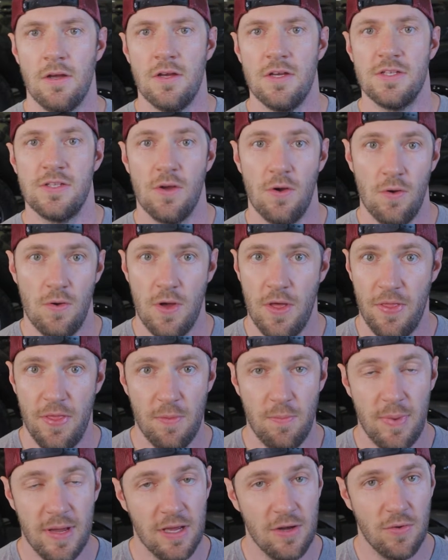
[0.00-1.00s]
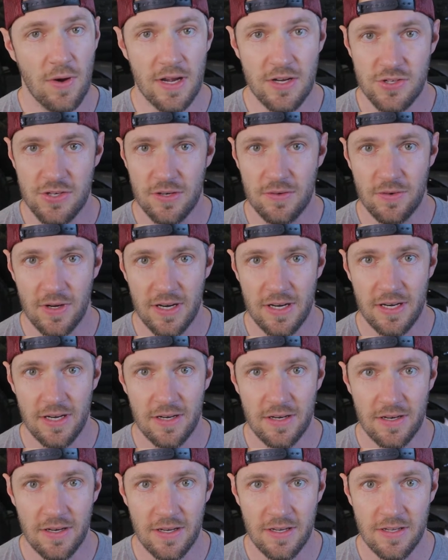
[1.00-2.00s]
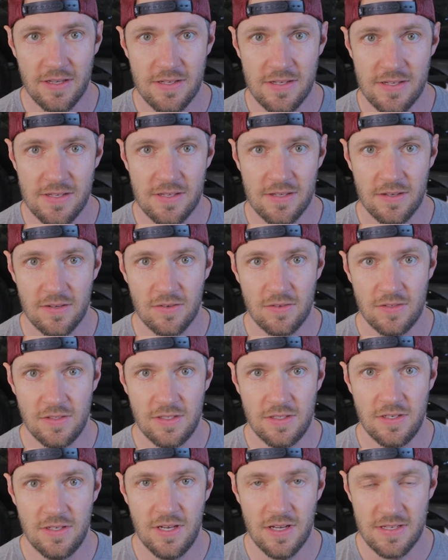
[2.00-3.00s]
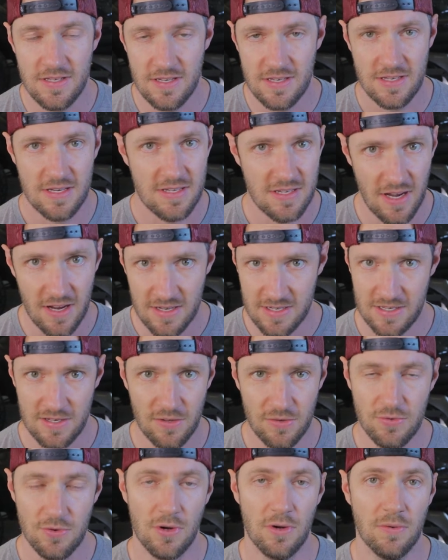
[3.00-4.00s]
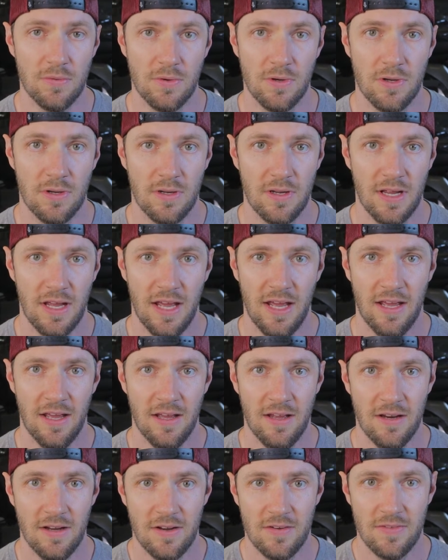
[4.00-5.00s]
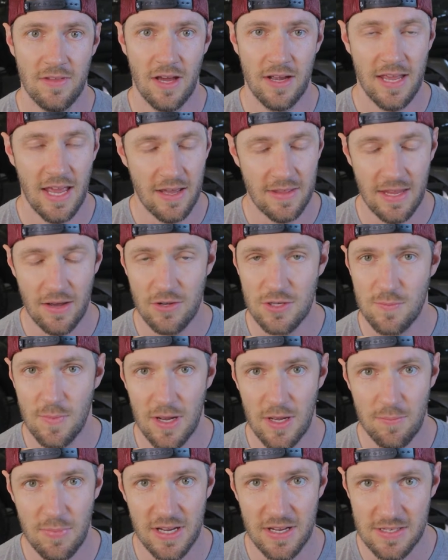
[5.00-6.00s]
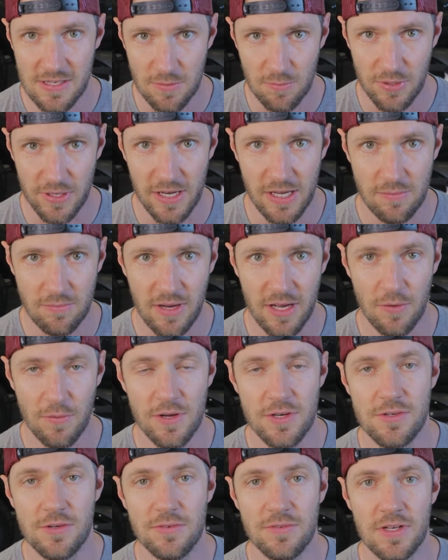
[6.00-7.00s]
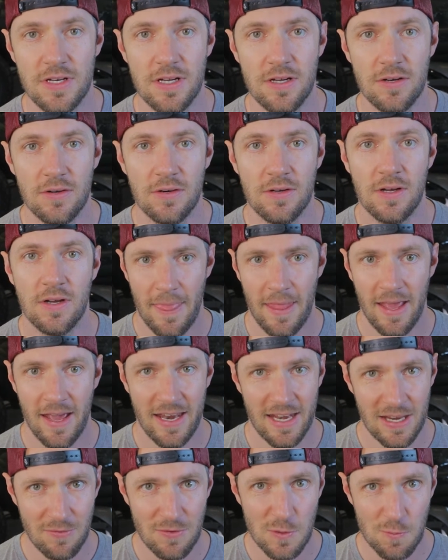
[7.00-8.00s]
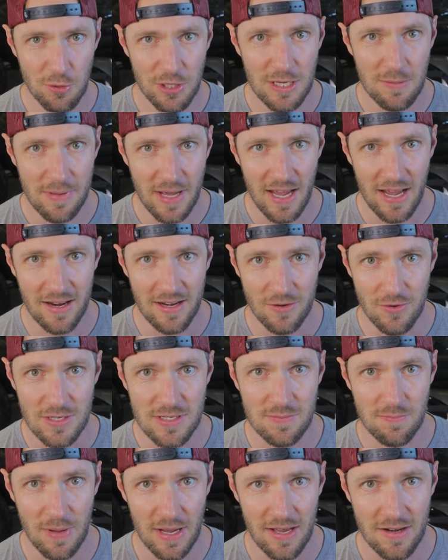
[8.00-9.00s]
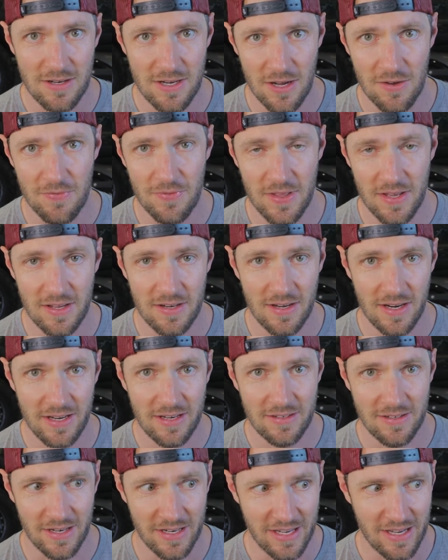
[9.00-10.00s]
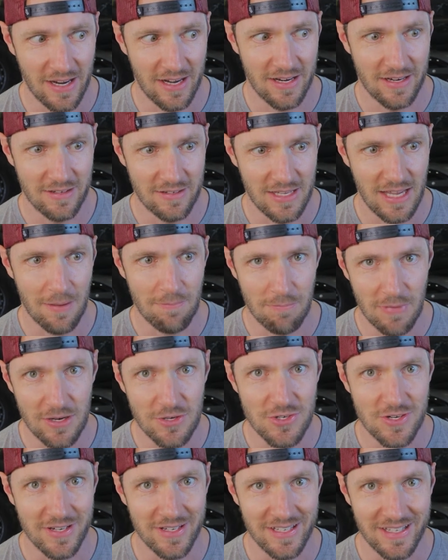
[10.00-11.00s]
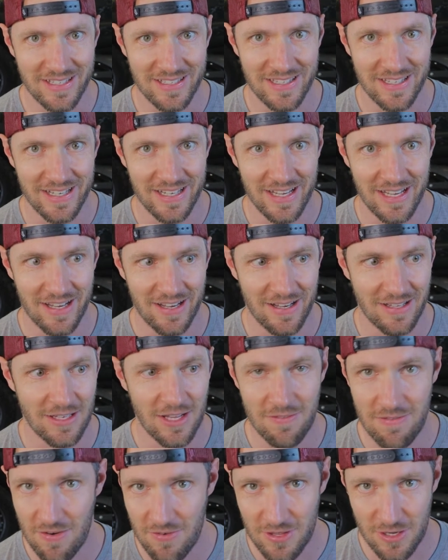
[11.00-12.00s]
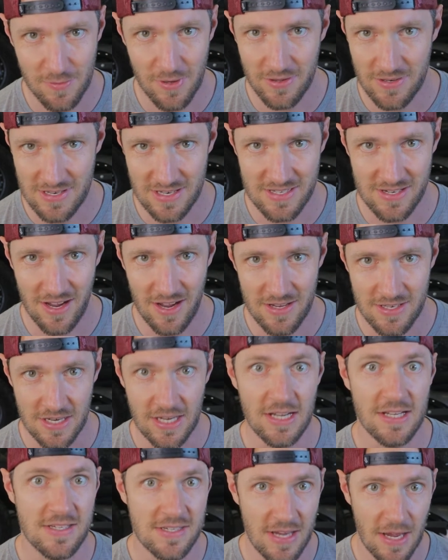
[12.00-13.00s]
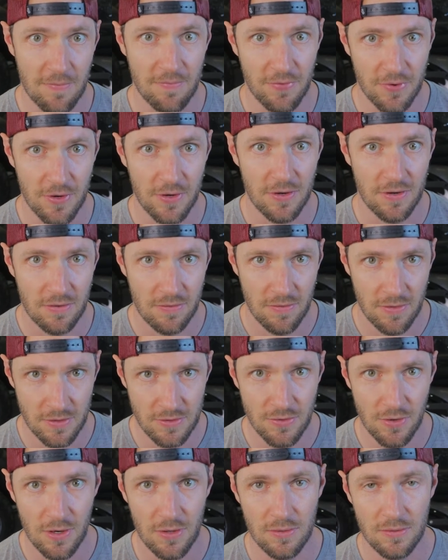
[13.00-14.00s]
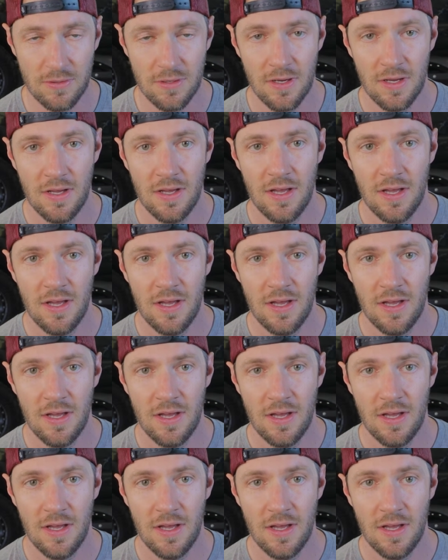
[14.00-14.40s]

So the big question right here is, does this exhaust still drone? And again, that was my biggest complaint in my original video. And it was pretty bad. It was bad enough that I kind of kept mentioning it. I love everything about this exhaust except for the drone.